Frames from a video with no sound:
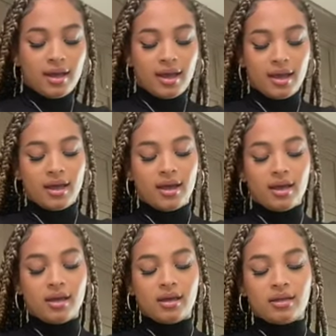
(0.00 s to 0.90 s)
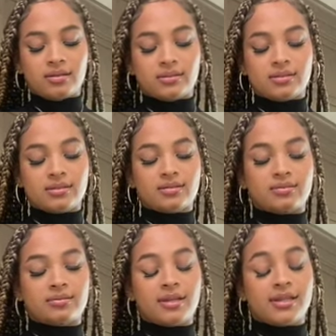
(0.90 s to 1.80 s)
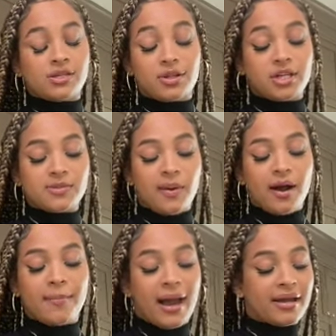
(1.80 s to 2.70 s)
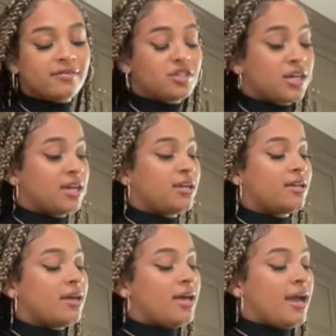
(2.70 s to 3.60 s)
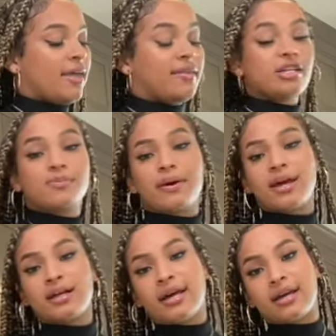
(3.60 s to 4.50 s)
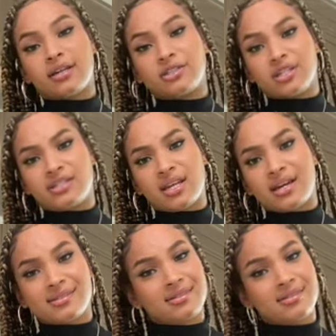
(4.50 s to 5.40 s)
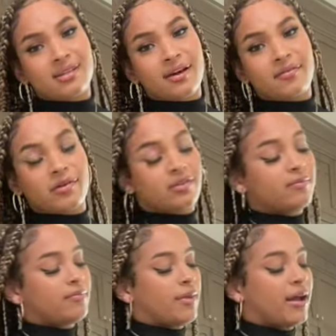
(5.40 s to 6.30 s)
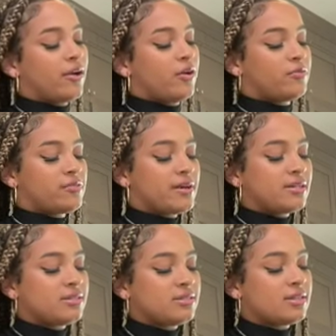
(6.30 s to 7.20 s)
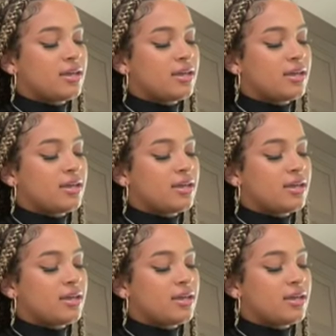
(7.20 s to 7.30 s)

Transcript: And so they just bought a pack of chicken, and I was playing like Just Dance and stuff with my girlfriends.